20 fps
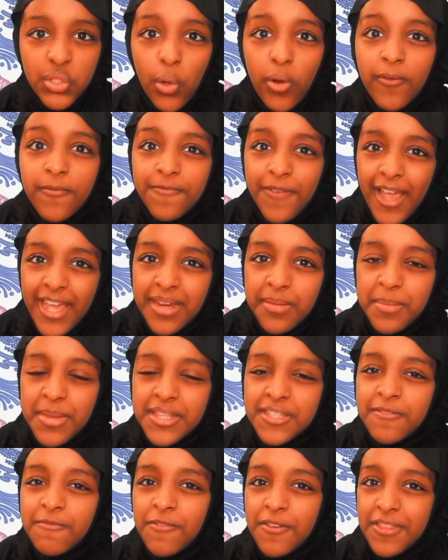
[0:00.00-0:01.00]
or
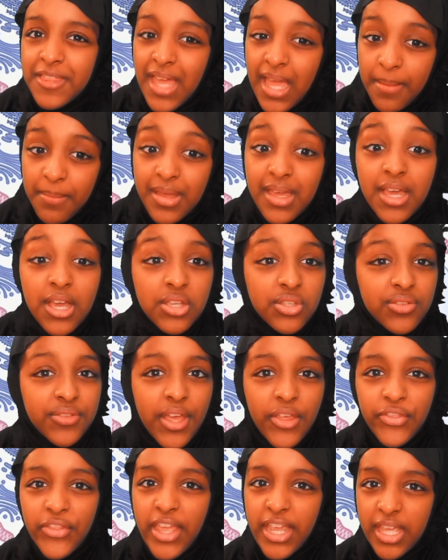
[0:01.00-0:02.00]
vitamins for them so
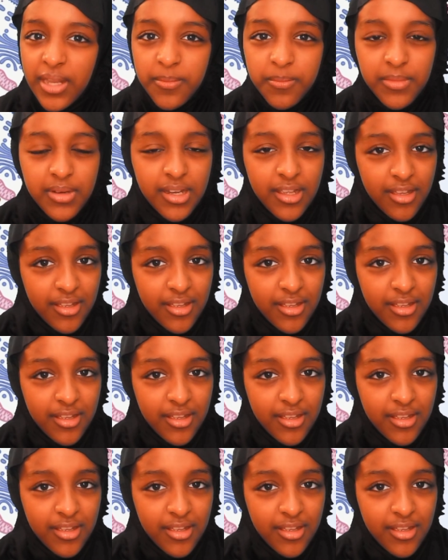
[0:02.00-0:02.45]
that they can